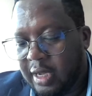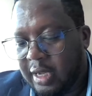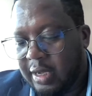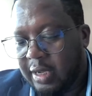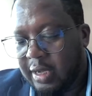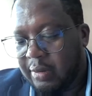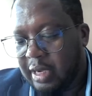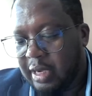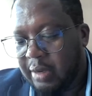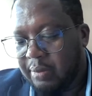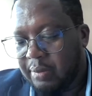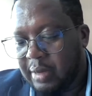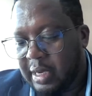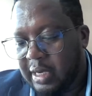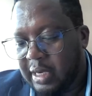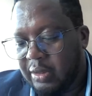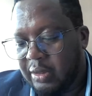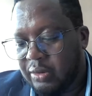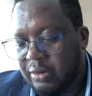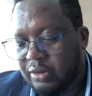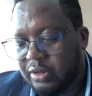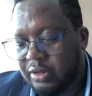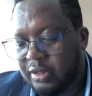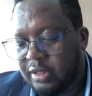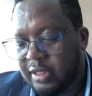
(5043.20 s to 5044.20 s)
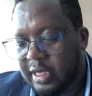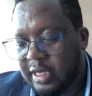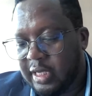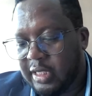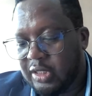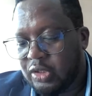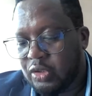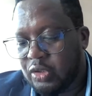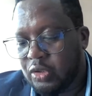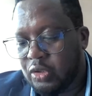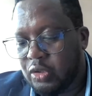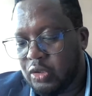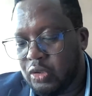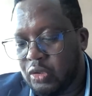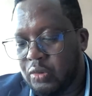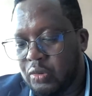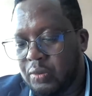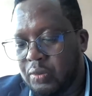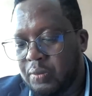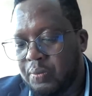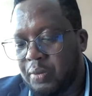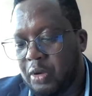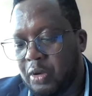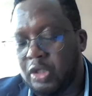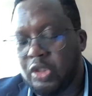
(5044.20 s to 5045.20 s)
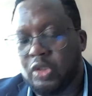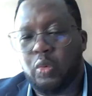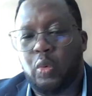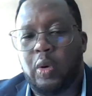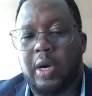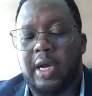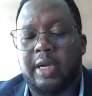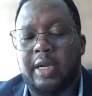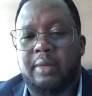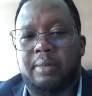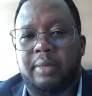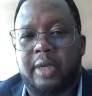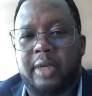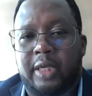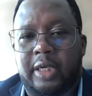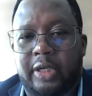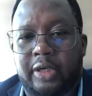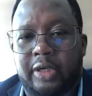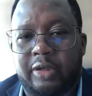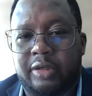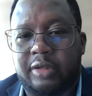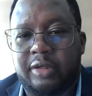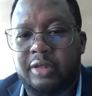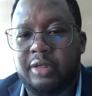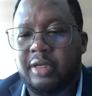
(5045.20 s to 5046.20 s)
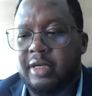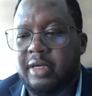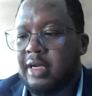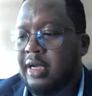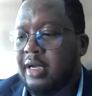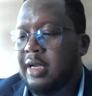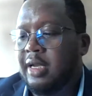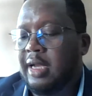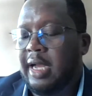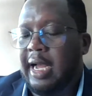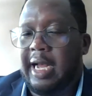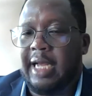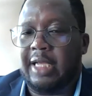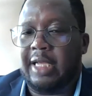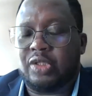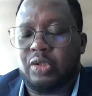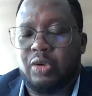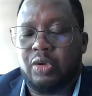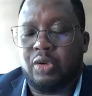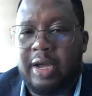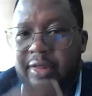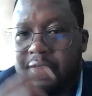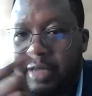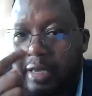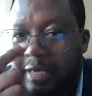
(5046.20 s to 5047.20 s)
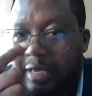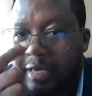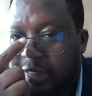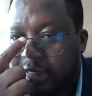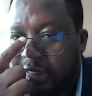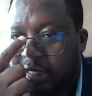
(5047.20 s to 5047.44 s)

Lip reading: about 2.1 million. So I think